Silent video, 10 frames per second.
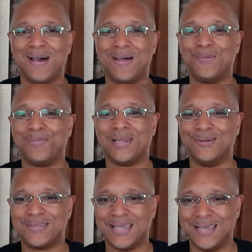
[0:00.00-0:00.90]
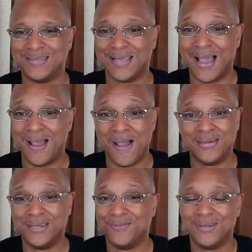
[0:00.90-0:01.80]
I don't play those games. I, I
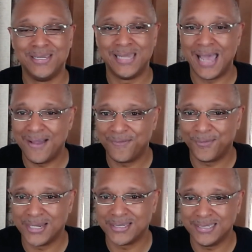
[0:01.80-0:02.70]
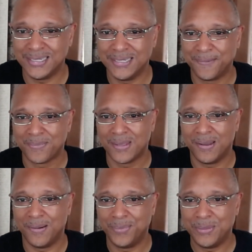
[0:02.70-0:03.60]
literally laugh when I see
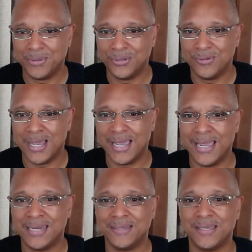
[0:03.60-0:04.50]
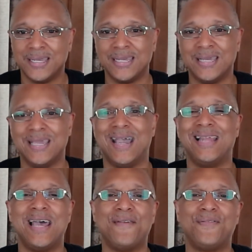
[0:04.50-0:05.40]
um, people do that. And I
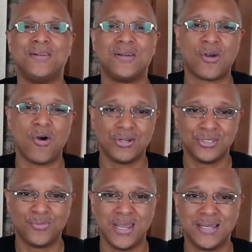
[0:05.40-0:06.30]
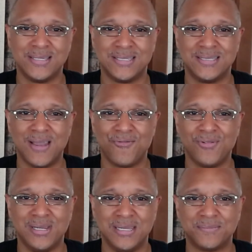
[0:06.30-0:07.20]
laugh in a cautious way because it's not
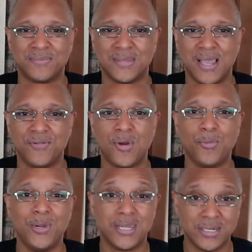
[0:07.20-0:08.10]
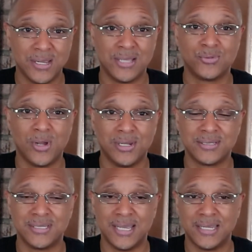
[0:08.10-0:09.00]
really. Have a great weekend as well,
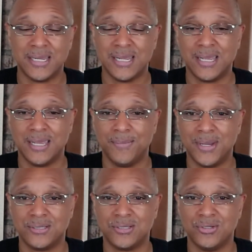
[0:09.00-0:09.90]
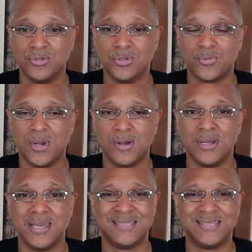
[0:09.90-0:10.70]
Lissette. Amen to you as well.